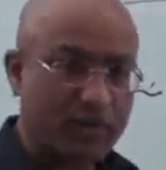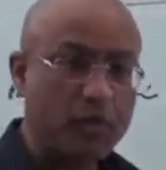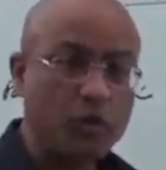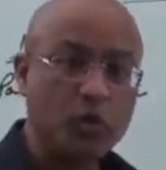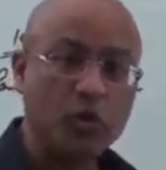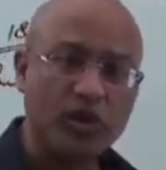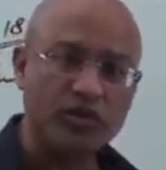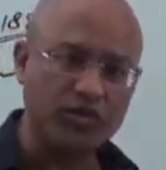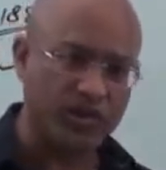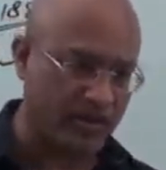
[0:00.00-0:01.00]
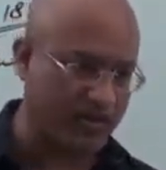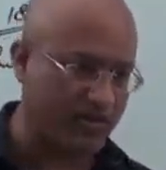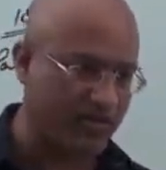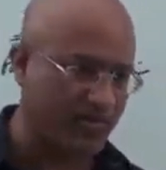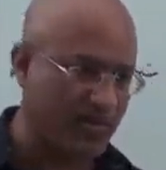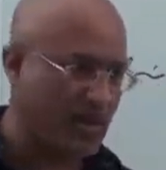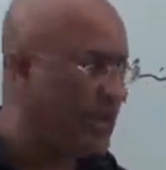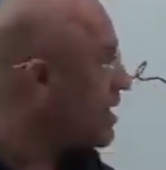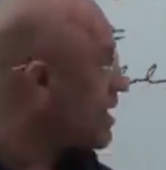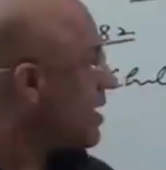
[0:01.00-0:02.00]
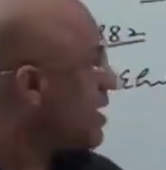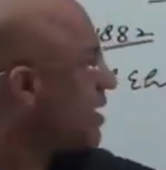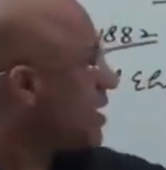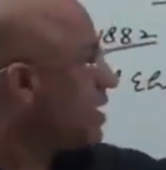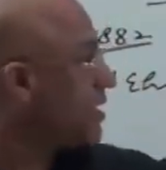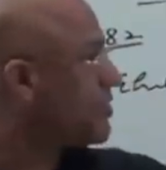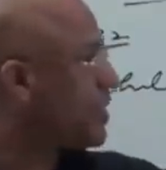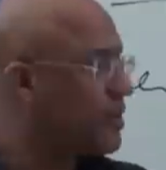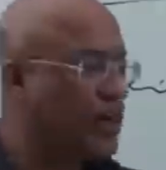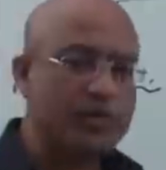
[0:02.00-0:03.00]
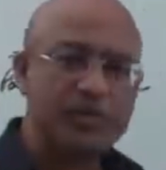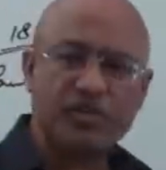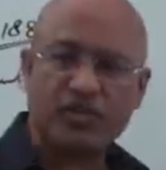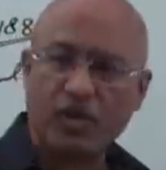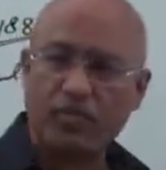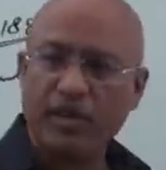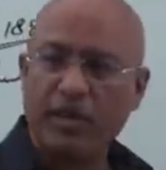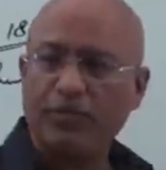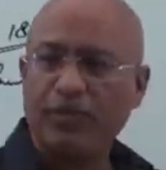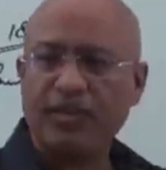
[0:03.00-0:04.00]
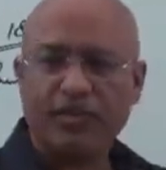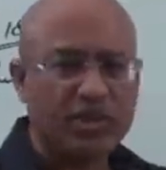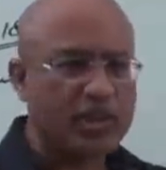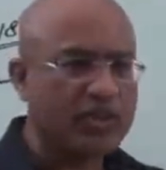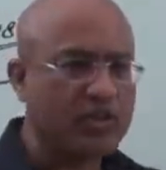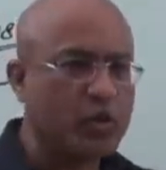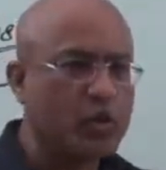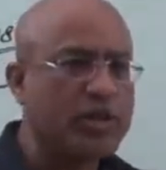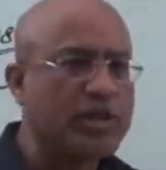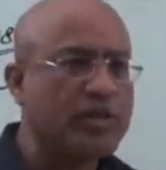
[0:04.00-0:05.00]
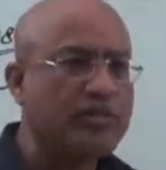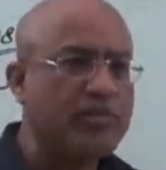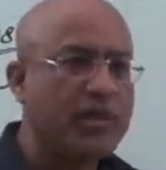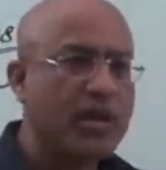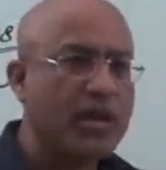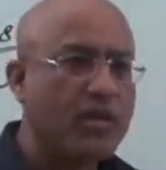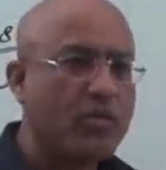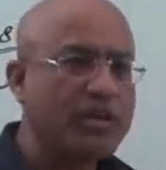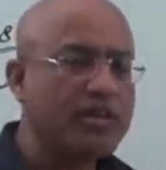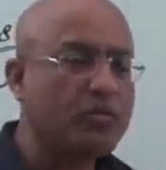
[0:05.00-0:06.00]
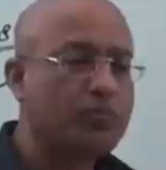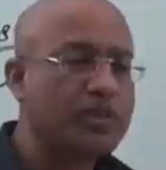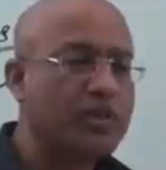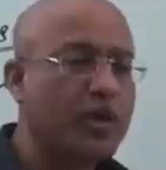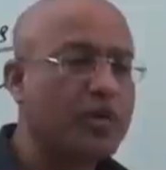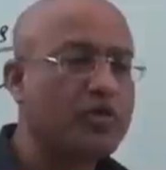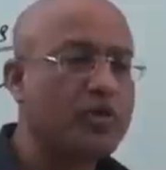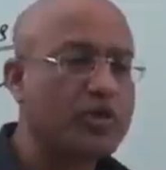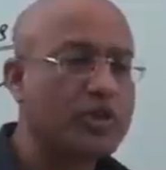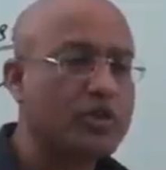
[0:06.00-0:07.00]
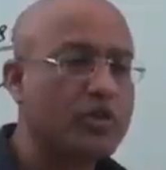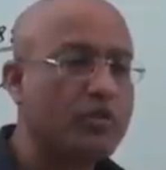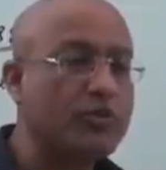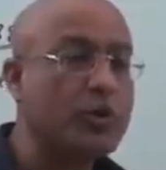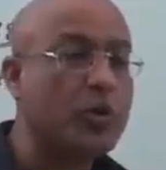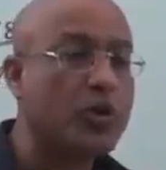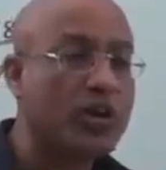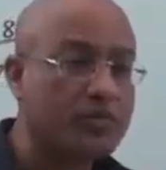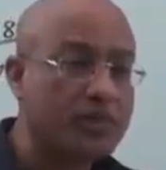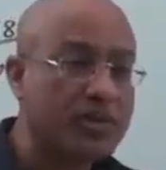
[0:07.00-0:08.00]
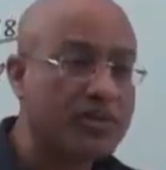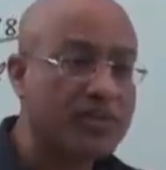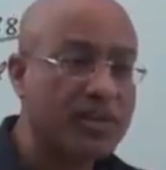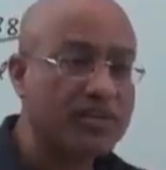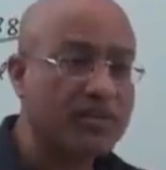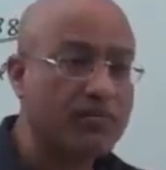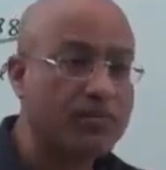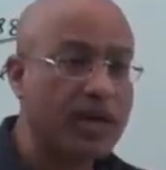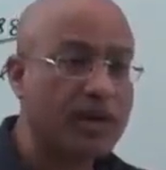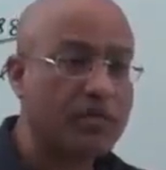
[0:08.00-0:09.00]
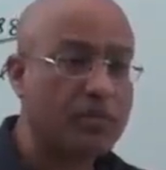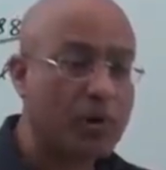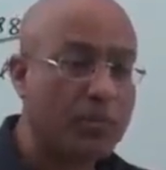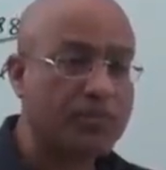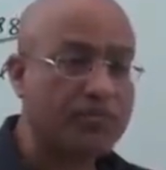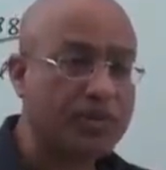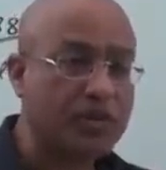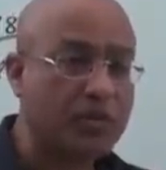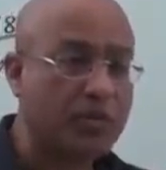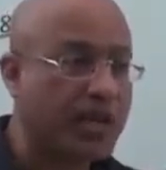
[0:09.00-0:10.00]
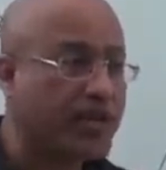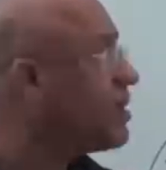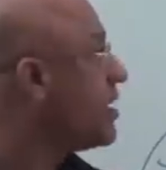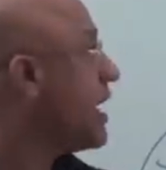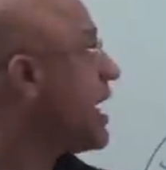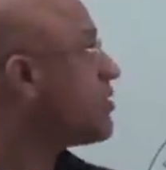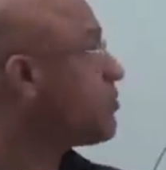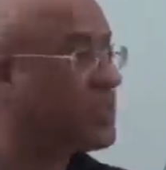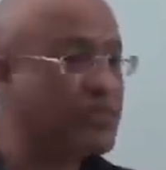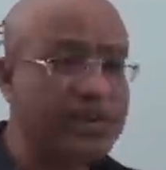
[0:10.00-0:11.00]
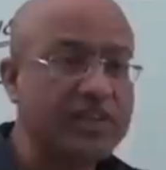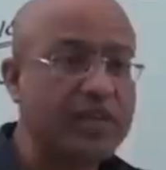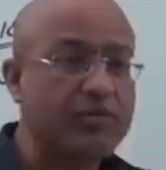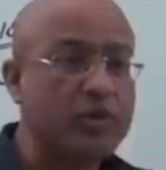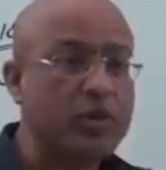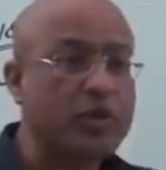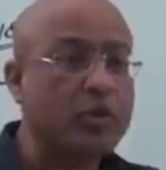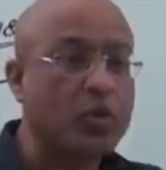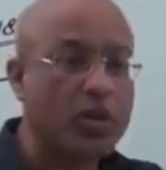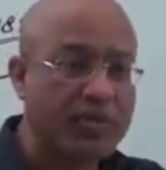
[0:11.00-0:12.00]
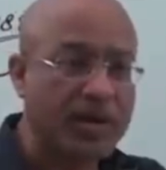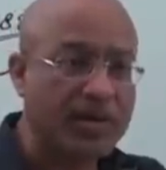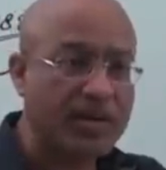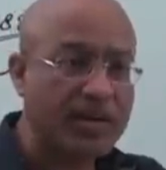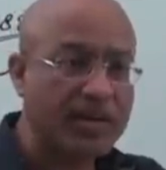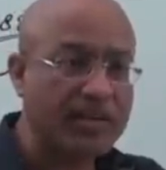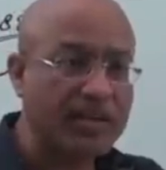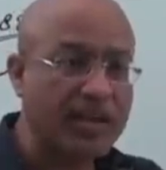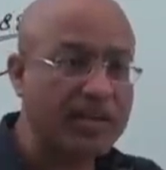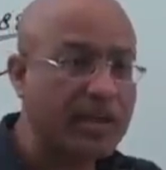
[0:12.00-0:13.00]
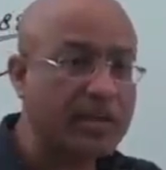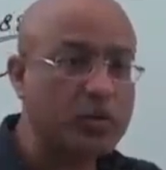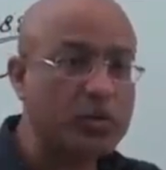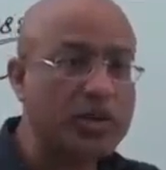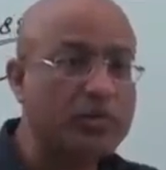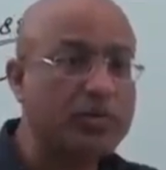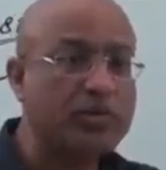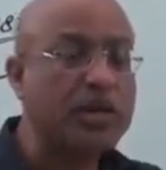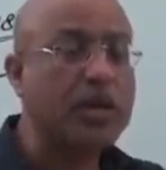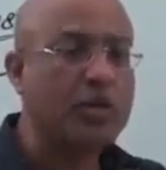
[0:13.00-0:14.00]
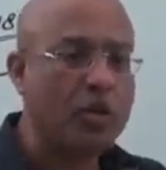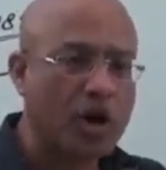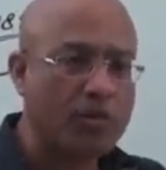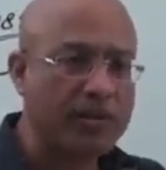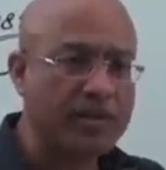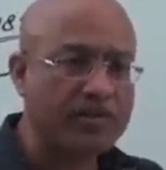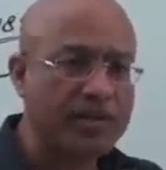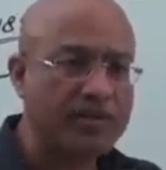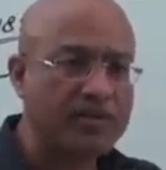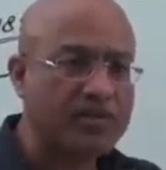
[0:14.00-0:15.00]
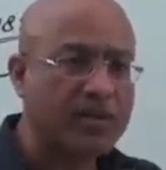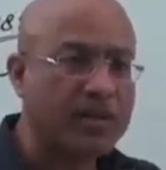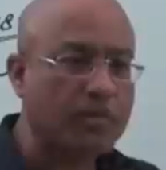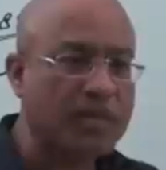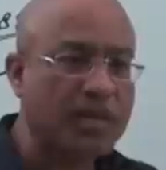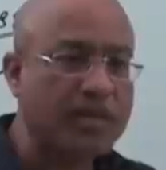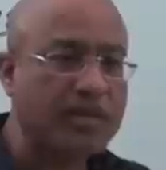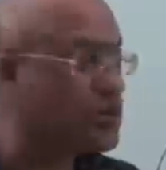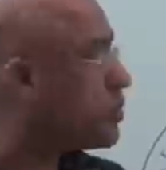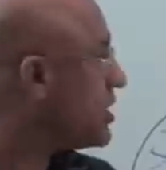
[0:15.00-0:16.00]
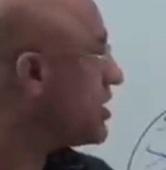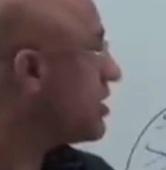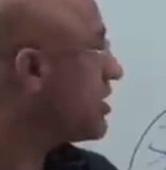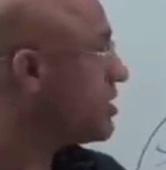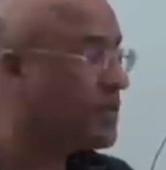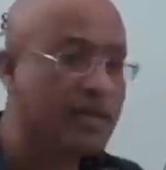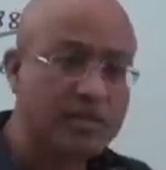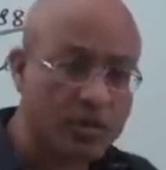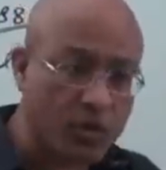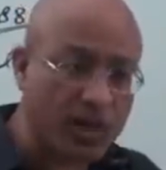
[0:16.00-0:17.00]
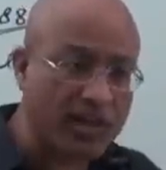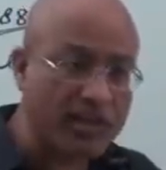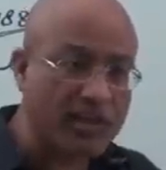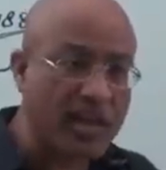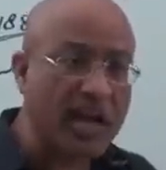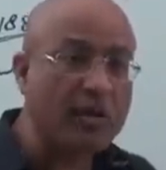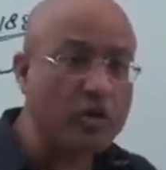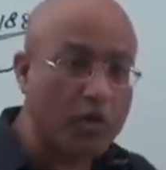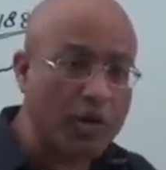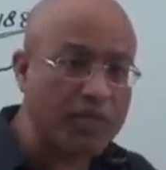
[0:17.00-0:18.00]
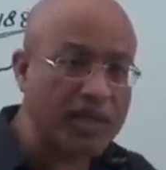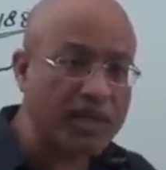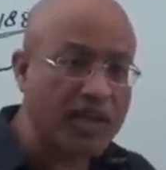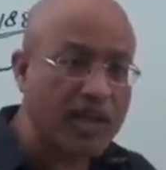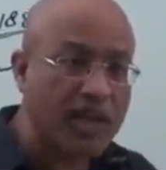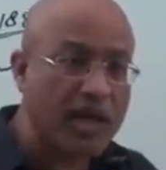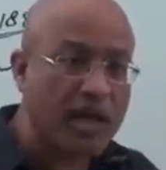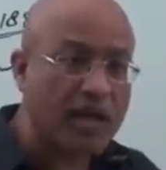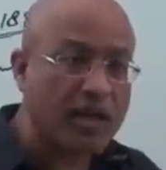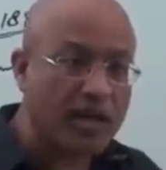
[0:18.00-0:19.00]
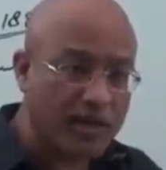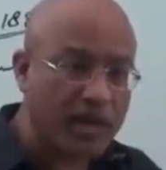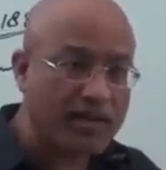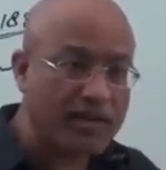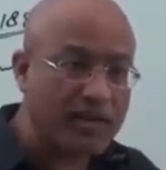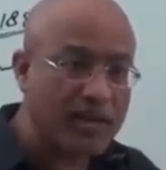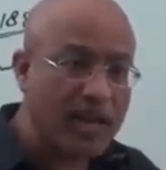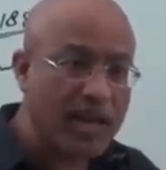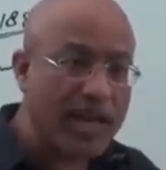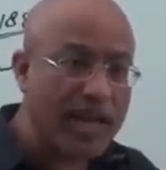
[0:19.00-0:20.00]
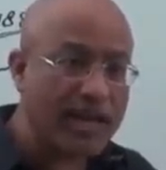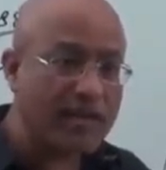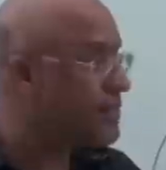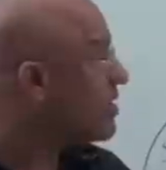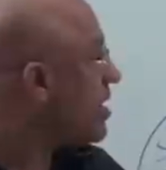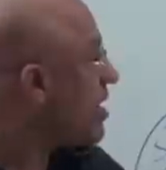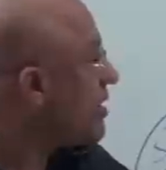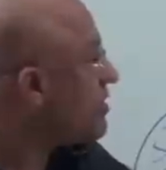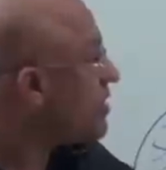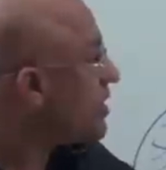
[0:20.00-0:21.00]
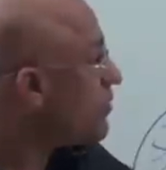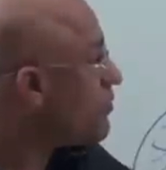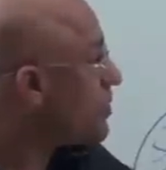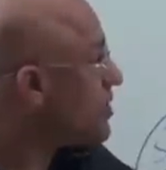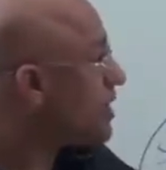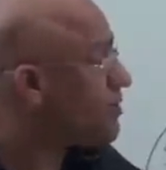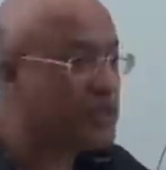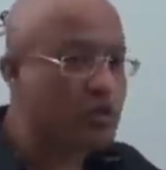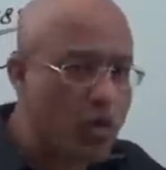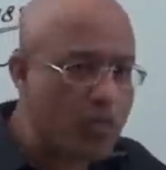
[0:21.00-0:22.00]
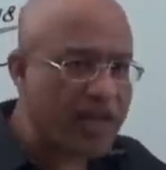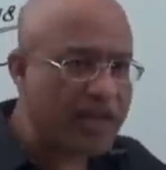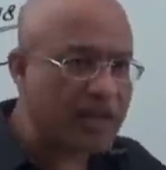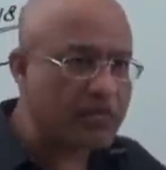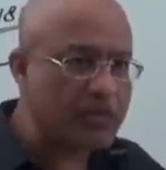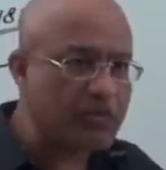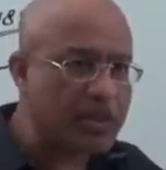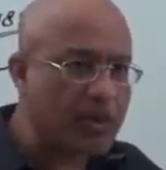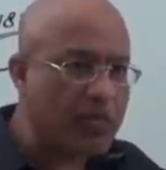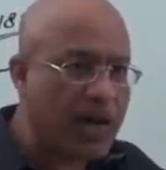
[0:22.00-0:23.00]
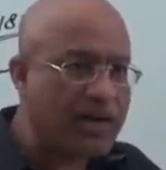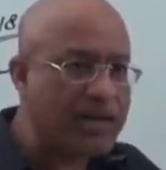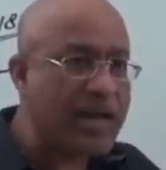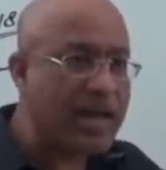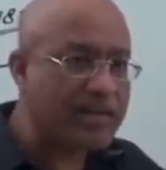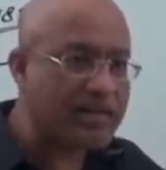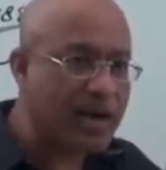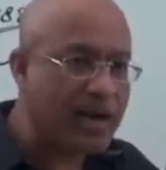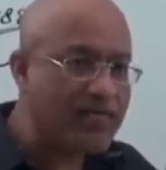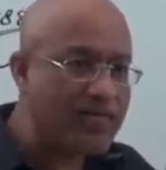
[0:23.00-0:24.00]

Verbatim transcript: Neurotransmitters. In central nervous system, in different regions, you need very special concentrations of neurotransmitters somewhere for proper function of the brain at specific time you need glutamate another area you need maybe norepinephrine still some other area you need serotonin and dopamine right and if there was no barrier between the blood and the